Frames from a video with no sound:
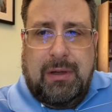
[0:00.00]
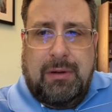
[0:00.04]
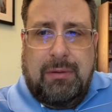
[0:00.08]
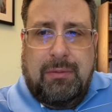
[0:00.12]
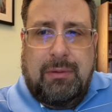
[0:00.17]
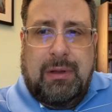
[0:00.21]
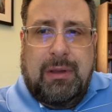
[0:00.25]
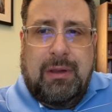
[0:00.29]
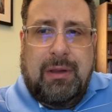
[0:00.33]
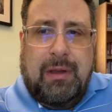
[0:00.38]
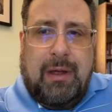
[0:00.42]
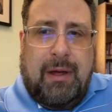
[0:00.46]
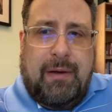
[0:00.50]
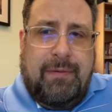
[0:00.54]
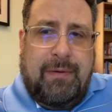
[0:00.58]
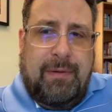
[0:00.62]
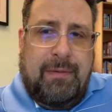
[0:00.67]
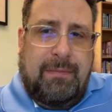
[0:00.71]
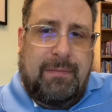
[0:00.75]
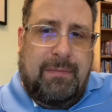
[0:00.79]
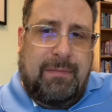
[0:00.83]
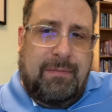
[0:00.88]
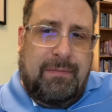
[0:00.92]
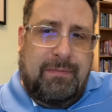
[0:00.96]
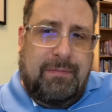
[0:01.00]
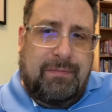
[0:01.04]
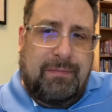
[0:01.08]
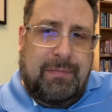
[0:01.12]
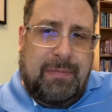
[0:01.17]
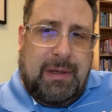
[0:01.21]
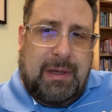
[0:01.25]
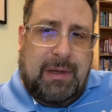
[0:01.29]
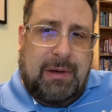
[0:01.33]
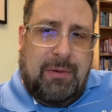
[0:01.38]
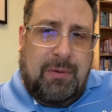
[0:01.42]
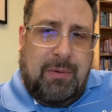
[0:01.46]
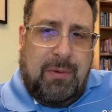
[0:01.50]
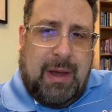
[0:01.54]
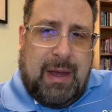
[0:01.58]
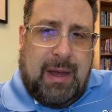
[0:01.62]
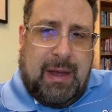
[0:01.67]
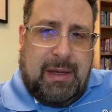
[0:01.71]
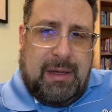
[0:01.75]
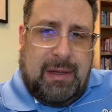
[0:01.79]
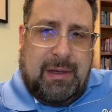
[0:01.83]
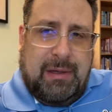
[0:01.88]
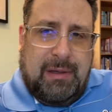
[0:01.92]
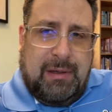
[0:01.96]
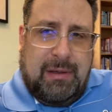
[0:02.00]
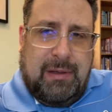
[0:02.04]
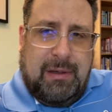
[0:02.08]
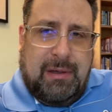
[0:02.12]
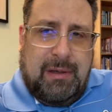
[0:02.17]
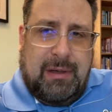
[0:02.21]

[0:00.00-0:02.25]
We love him in a way,